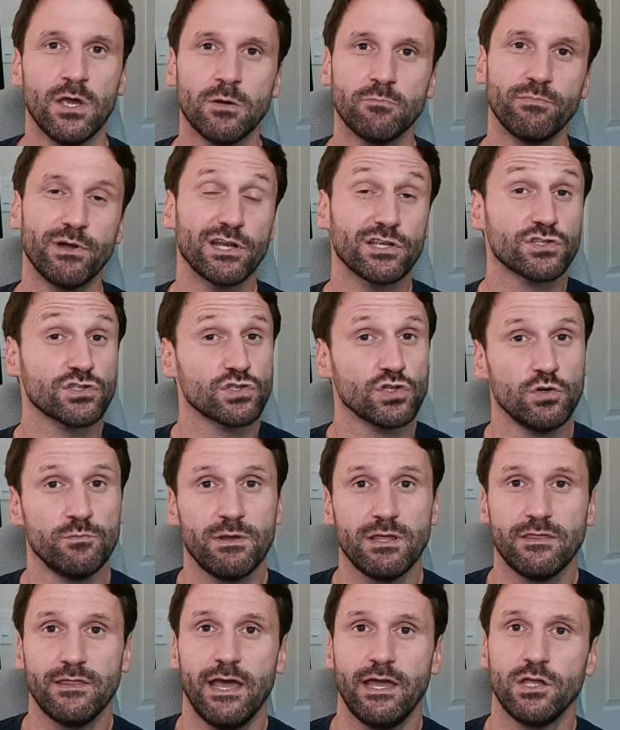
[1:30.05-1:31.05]
But
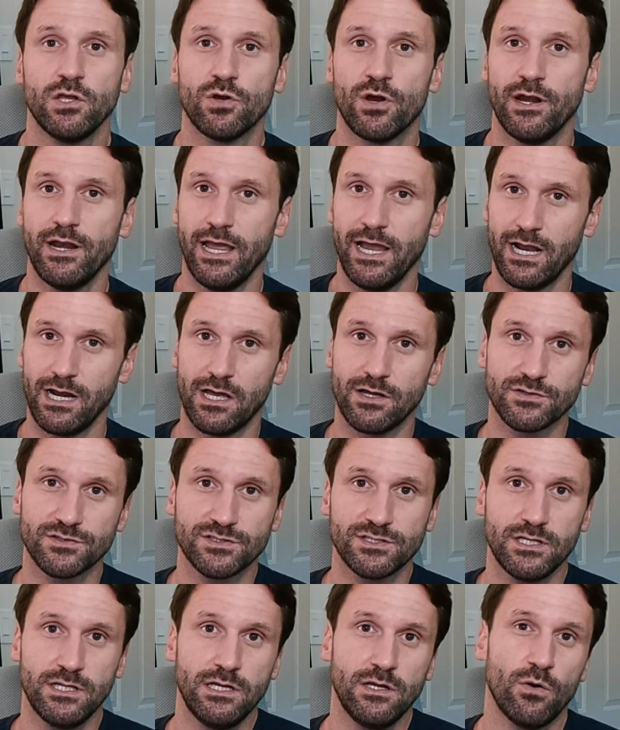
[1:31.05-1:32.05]
assuming that you're an
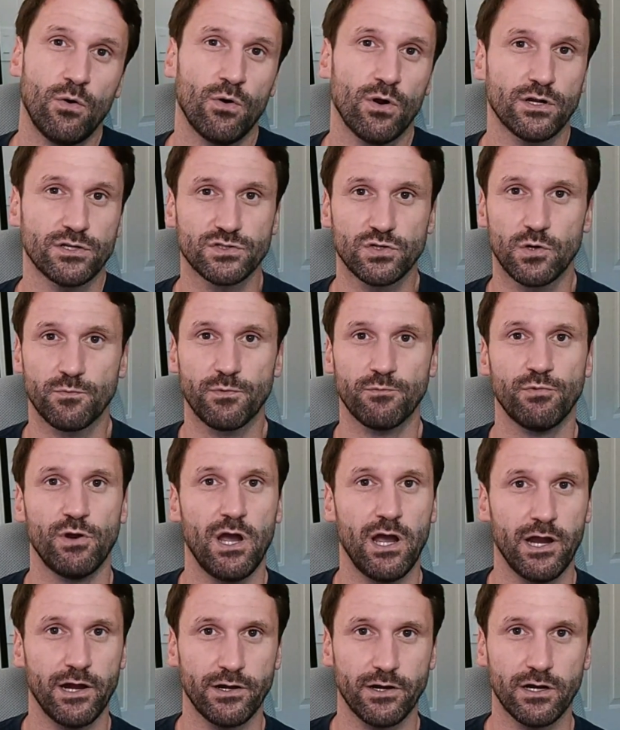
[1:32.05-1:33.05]
LLC or a sole
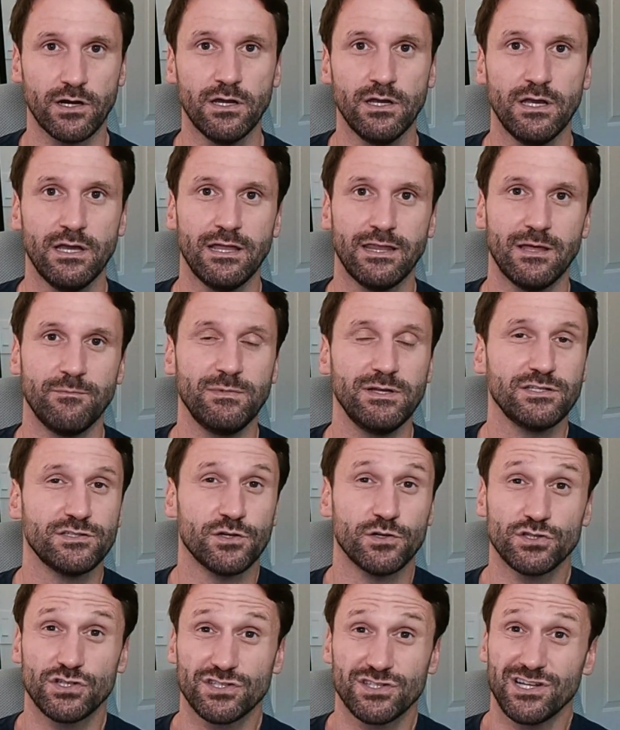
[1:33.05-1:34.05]
proprietor, that means you're
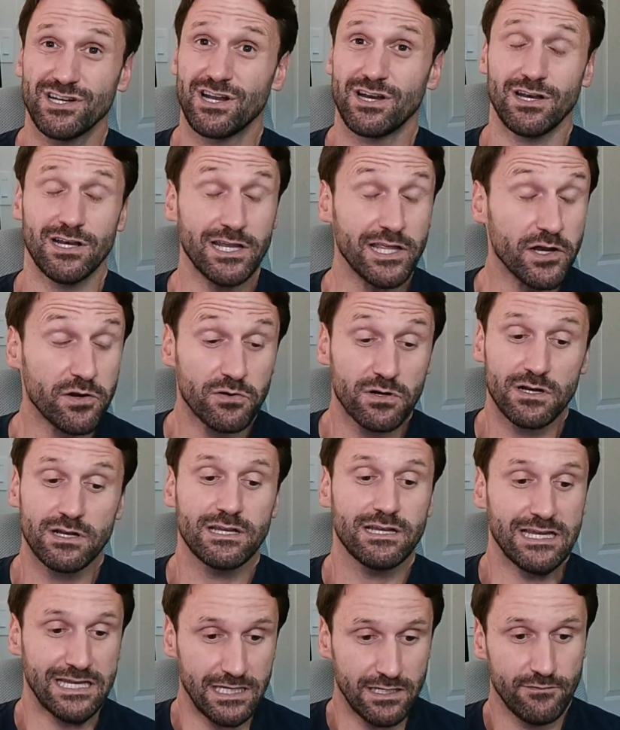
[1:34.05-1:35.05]
just going to literally
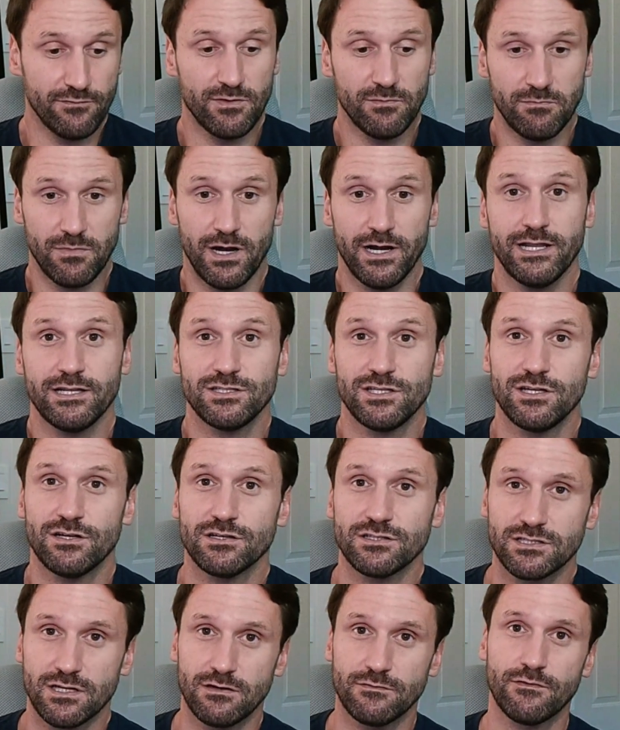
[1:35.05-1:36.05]
give the money to
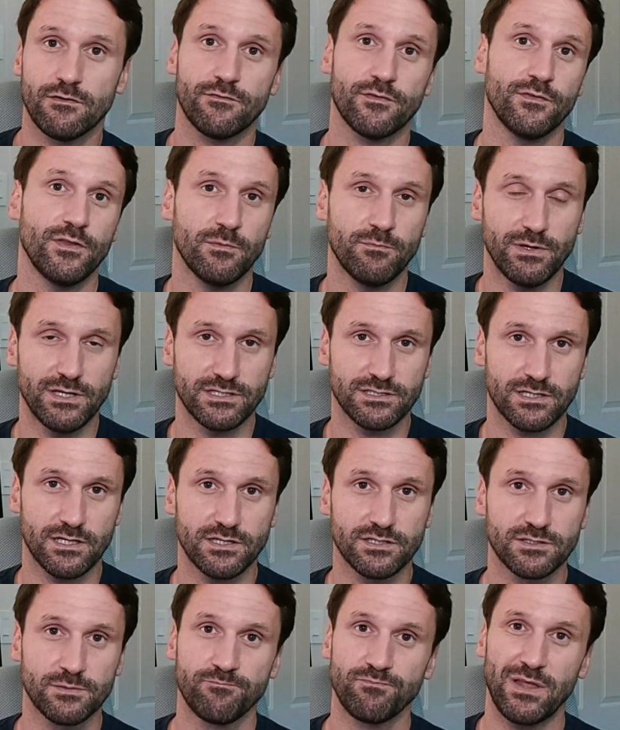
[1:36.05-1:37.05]
yourself from the
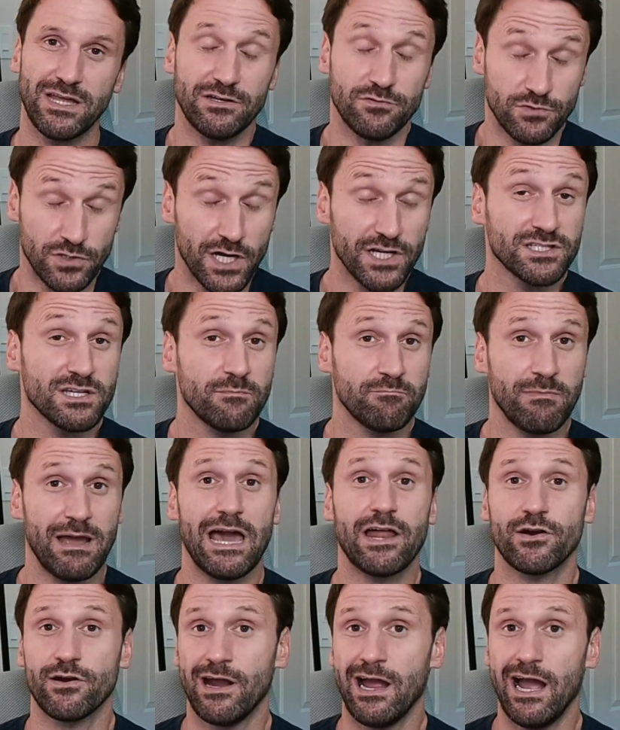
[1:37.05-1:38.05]
business. It doesn't
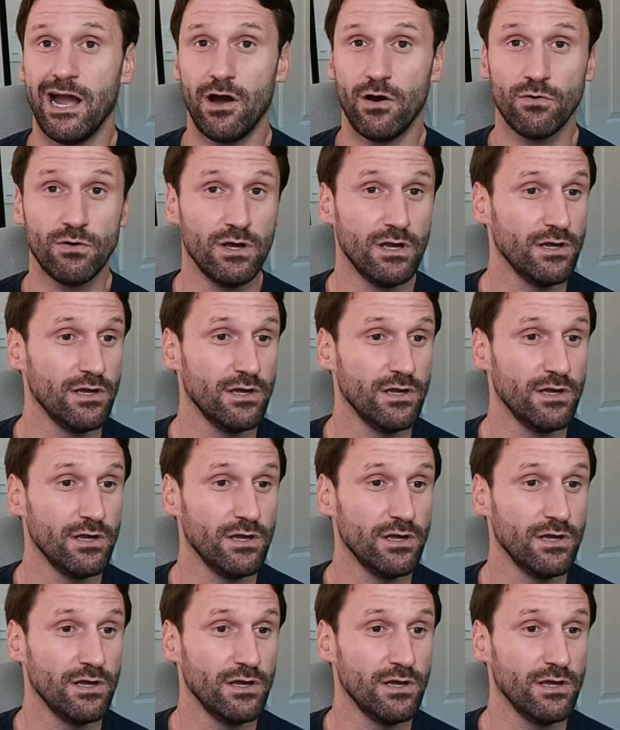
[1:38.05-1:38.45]
matter how.